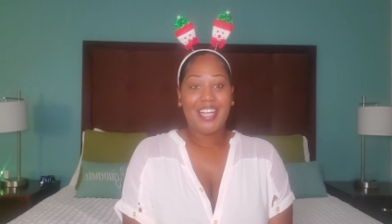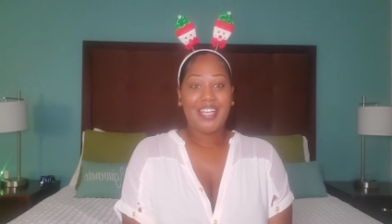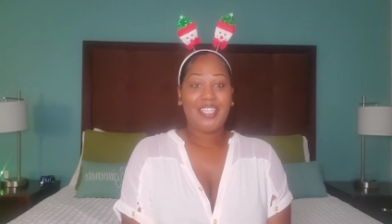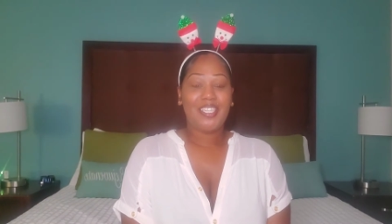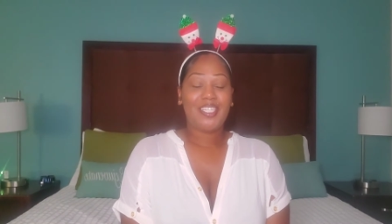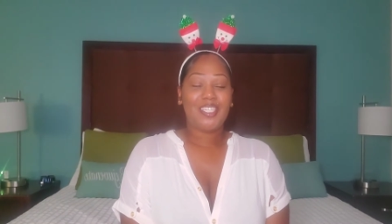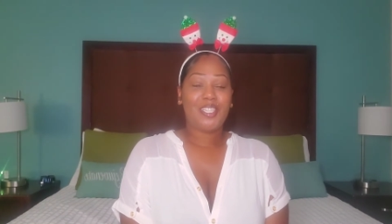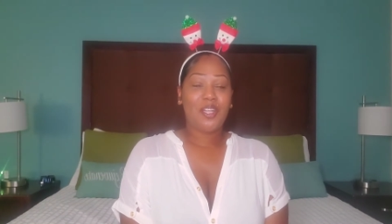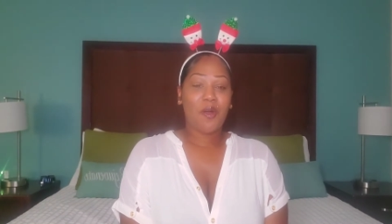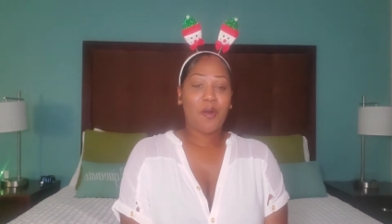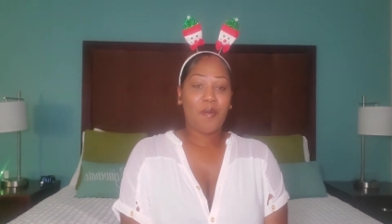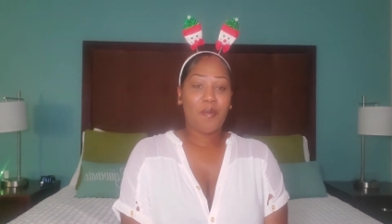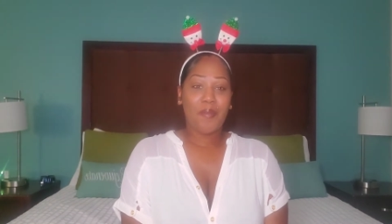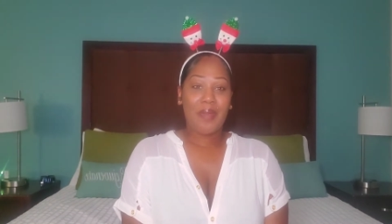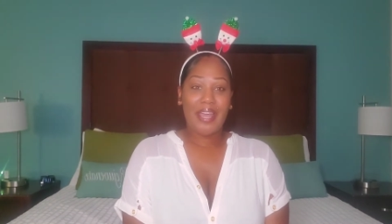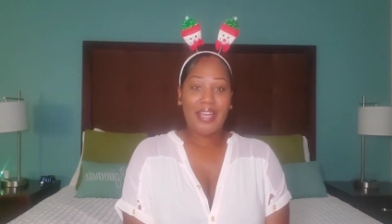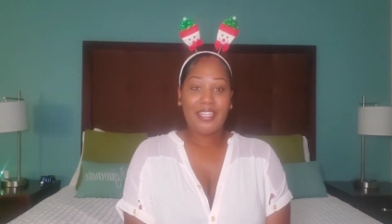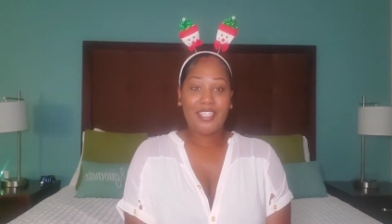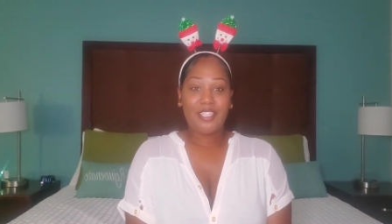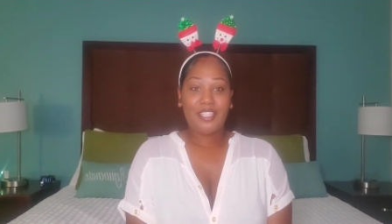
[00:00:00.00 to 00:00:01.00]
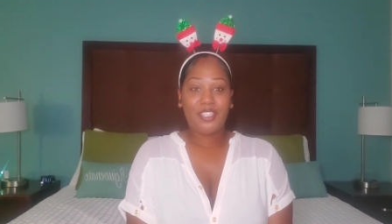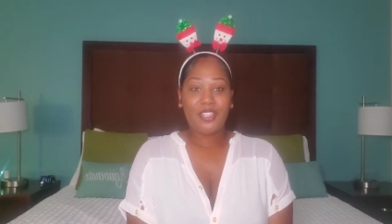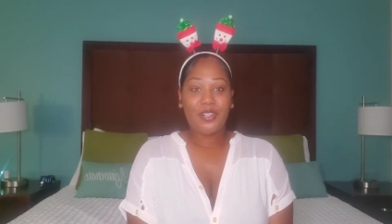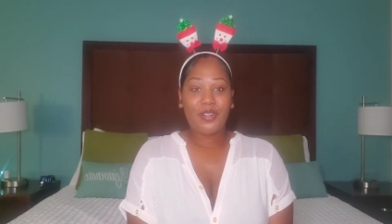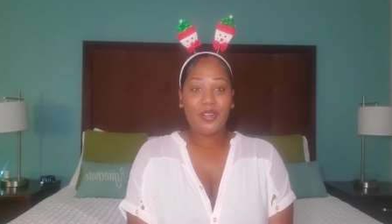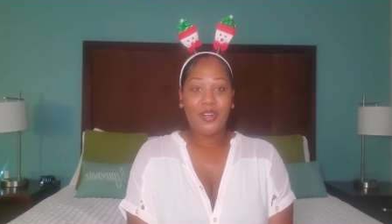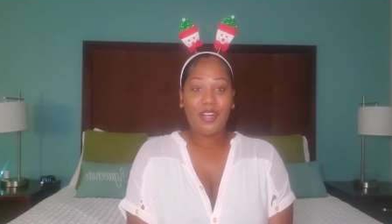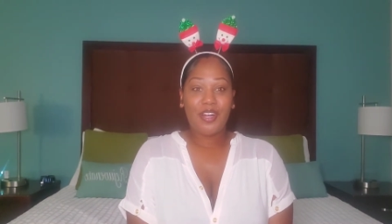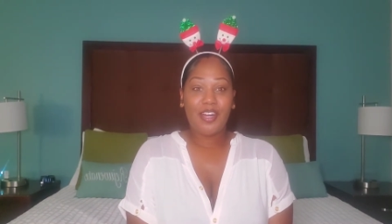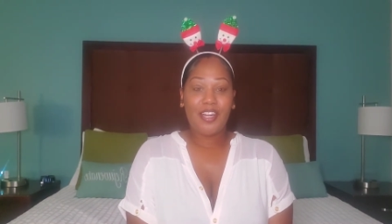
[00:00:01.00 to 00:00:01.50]
So make
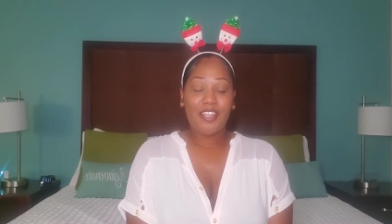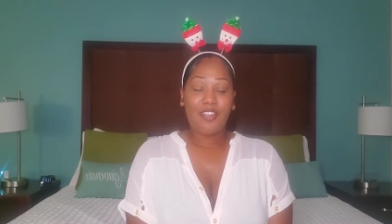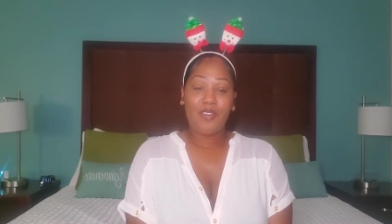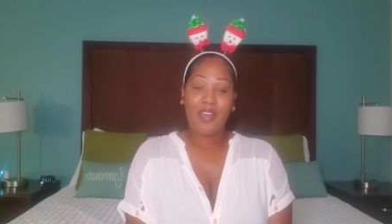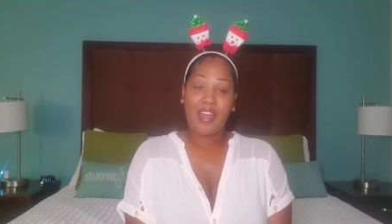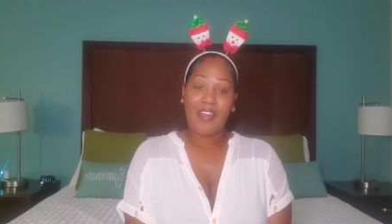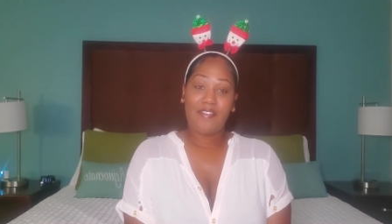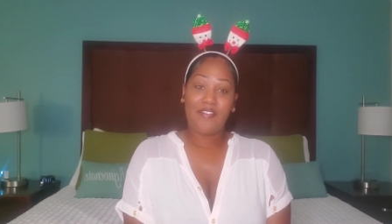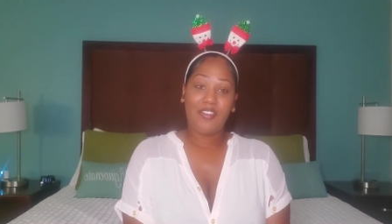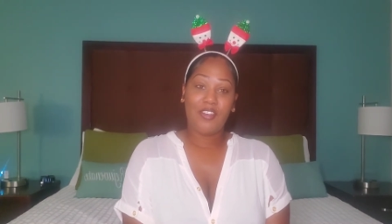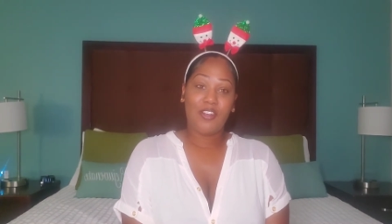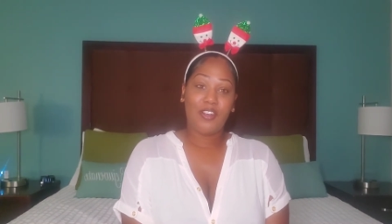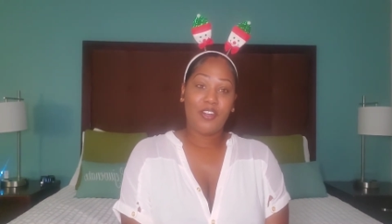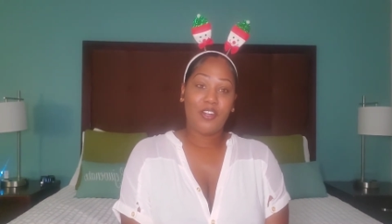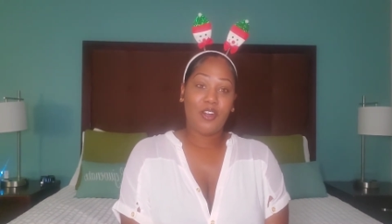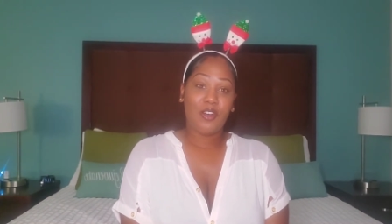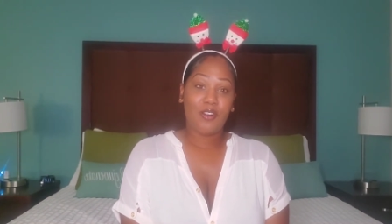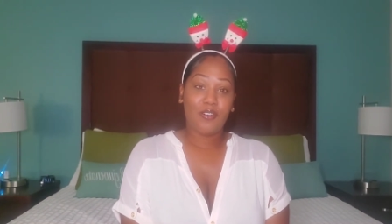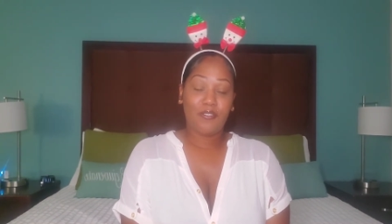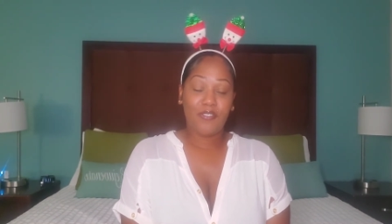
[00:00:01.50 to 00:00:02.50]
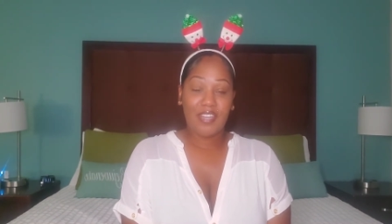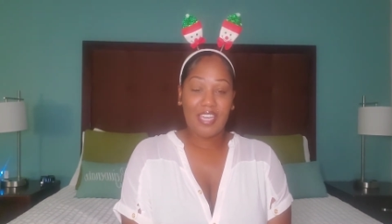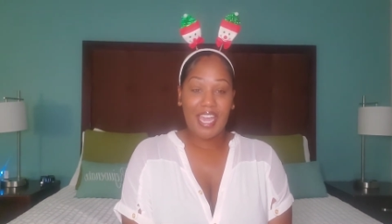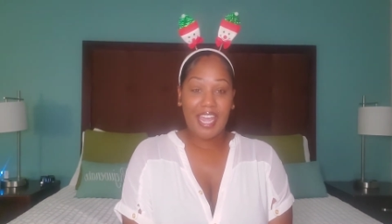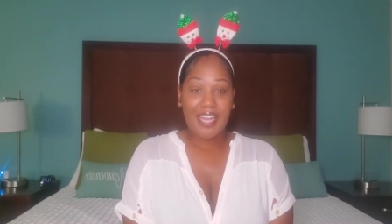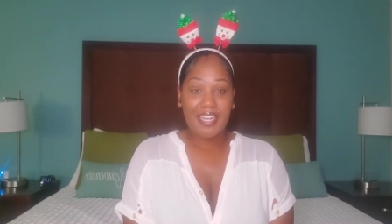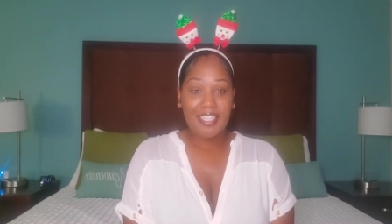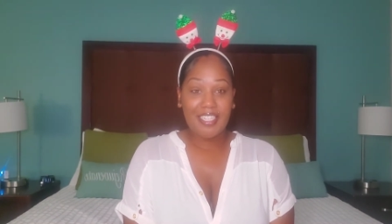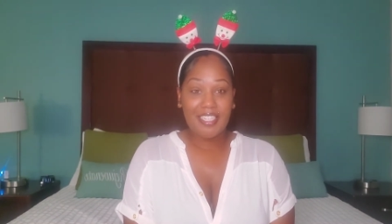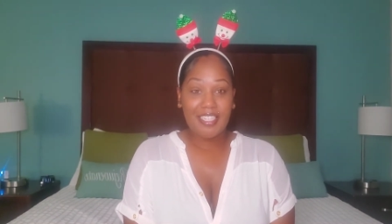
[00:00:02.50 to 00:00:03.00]
sure you have your
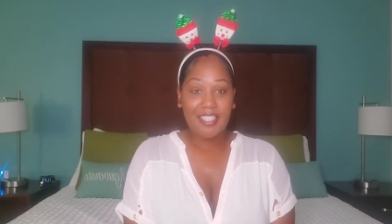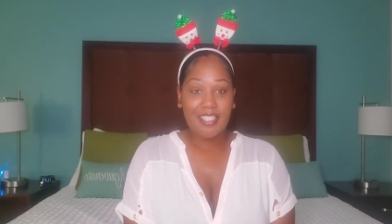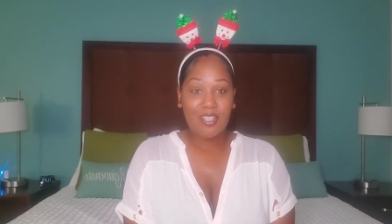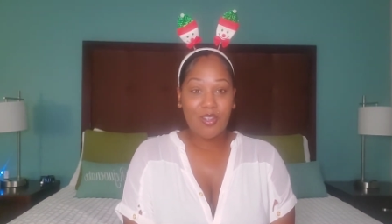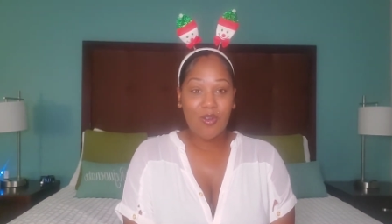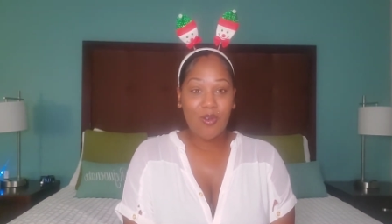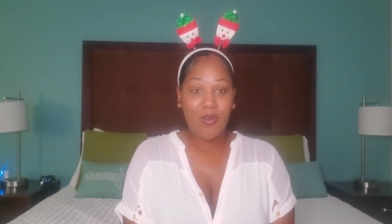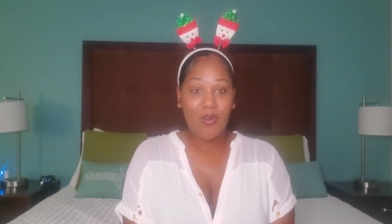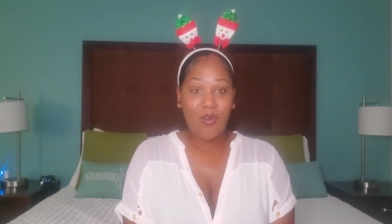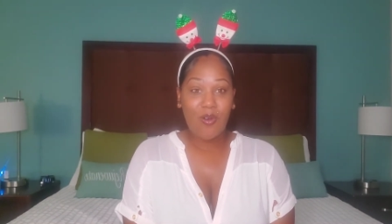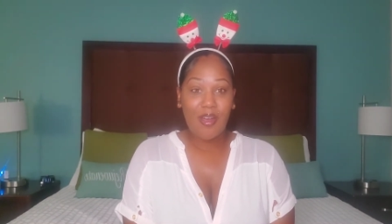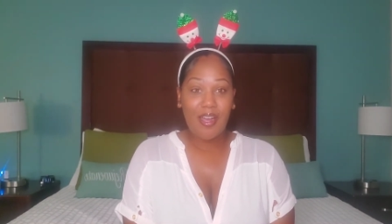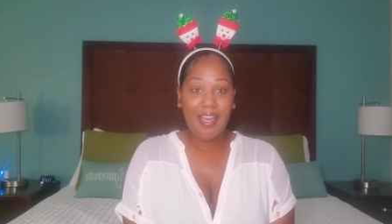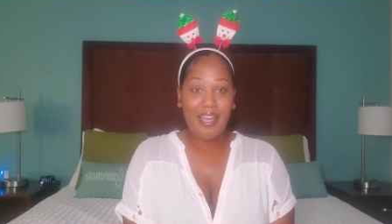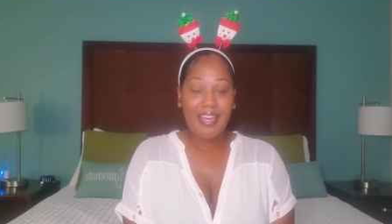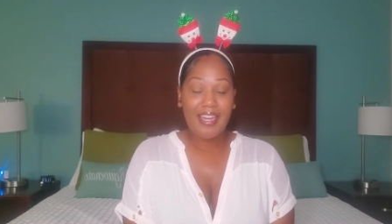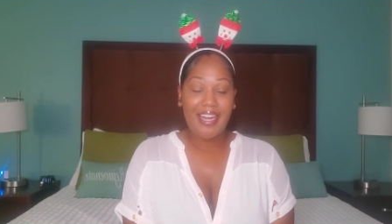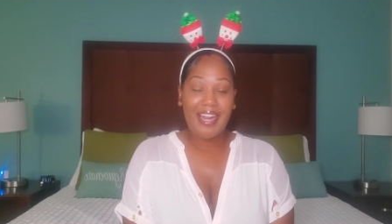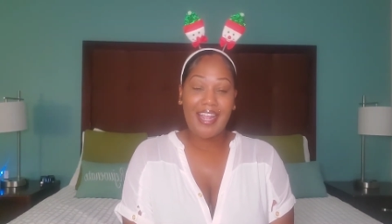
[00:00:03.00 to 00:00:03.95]
notifications on